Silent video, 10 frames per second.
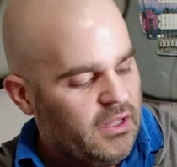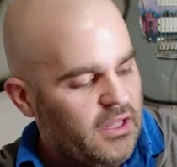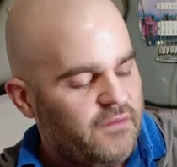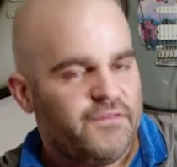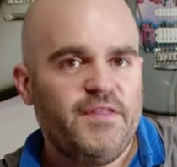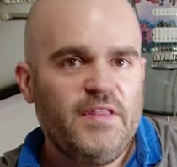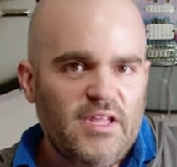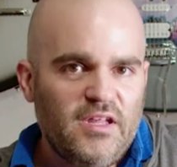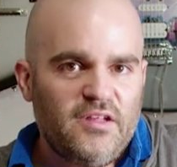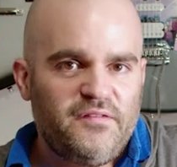if
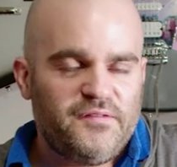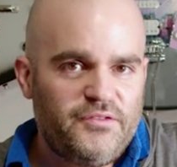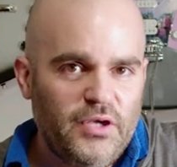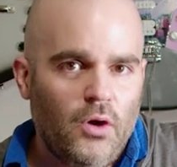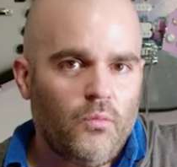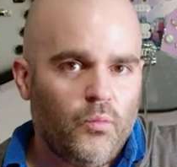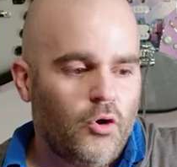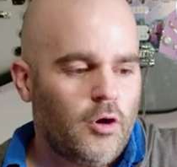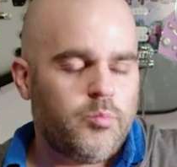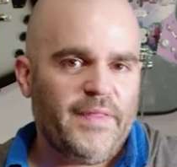these don't
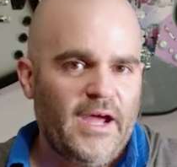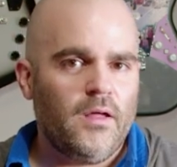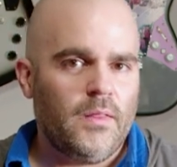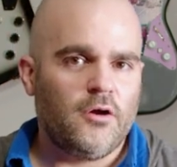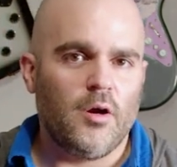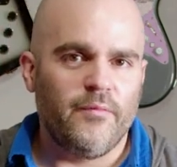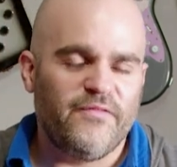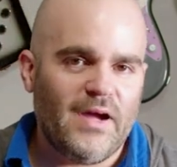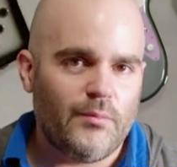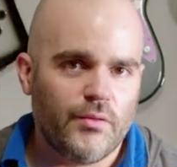warp without the carbon
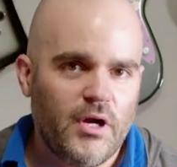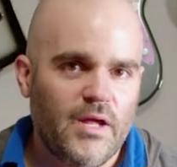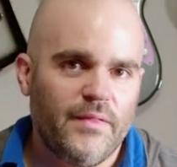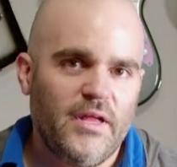fiber rod,